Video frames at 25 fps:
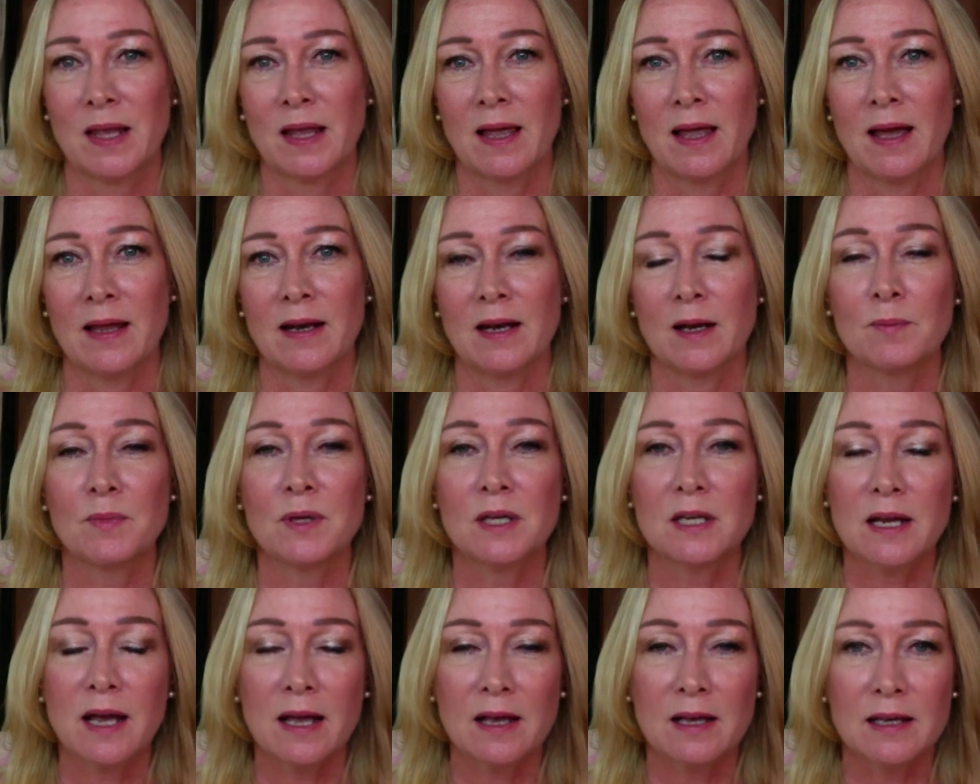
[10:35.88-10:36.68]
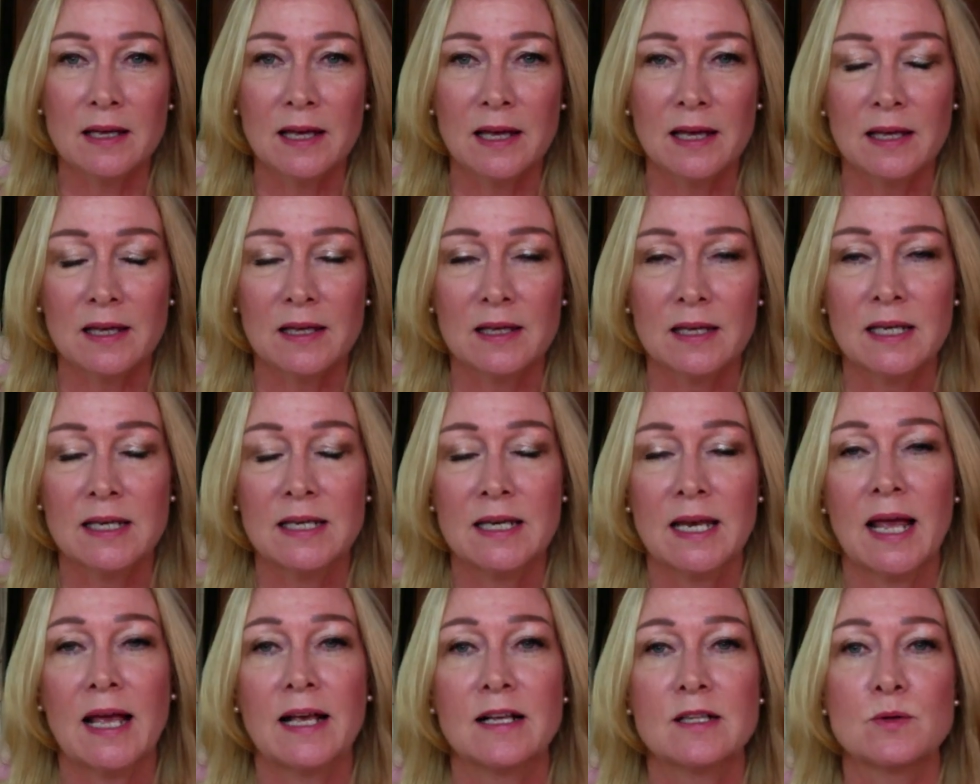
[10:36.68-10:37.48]
And I'm going to
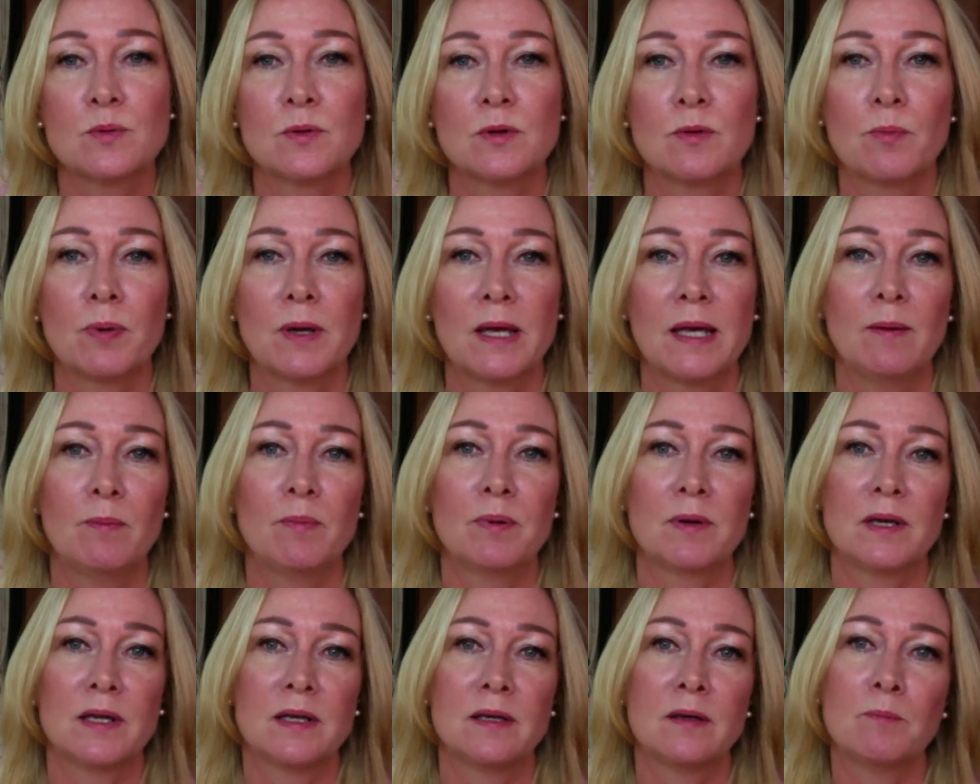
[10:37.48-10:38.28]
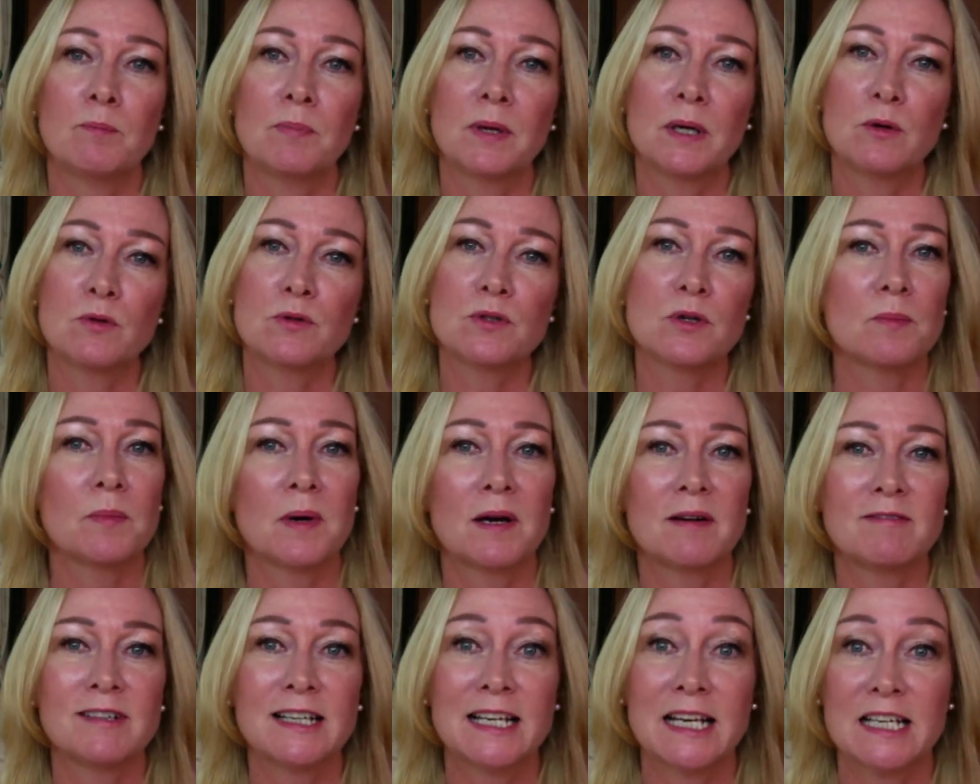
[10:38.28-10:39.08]
connect with people and build on my
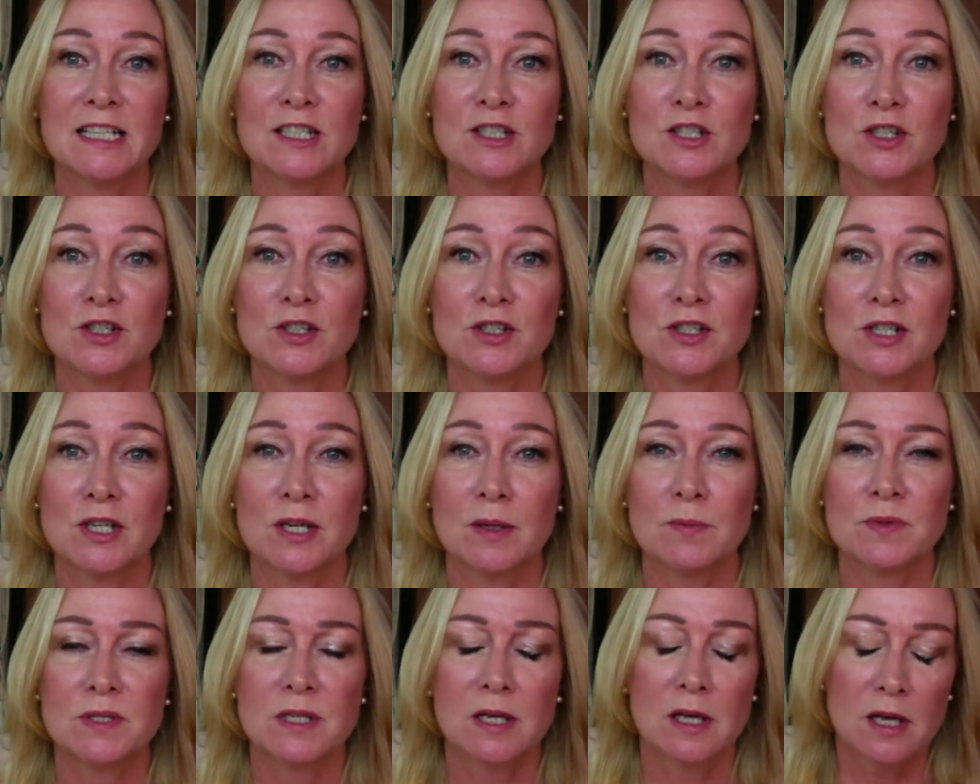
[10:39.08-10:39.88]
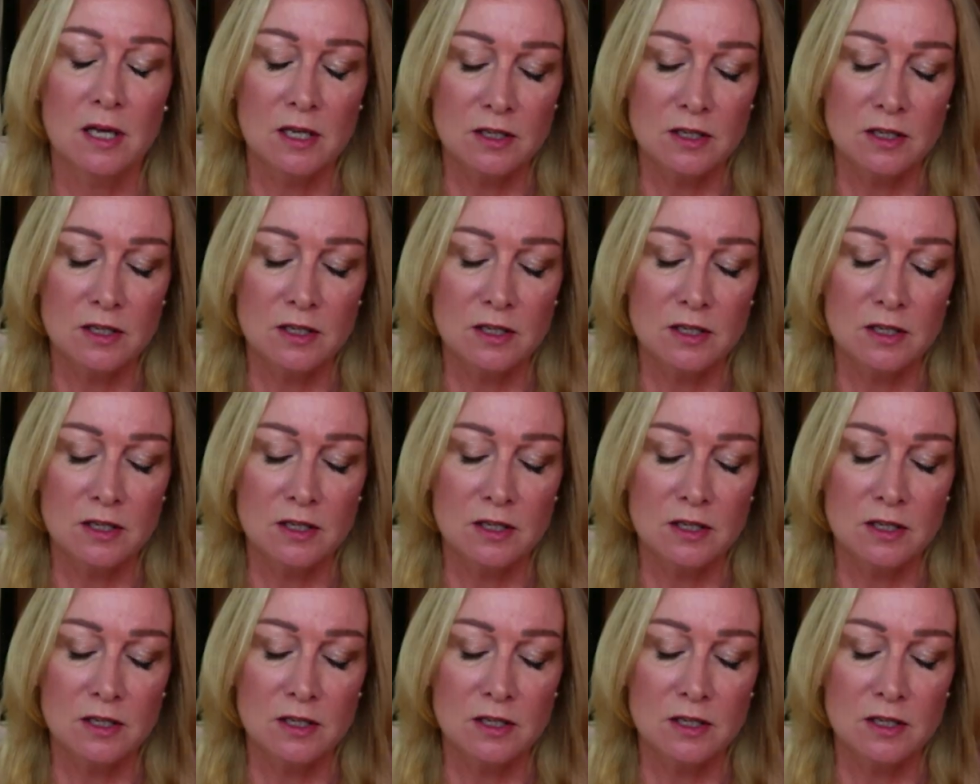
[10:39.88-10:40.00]
relationships.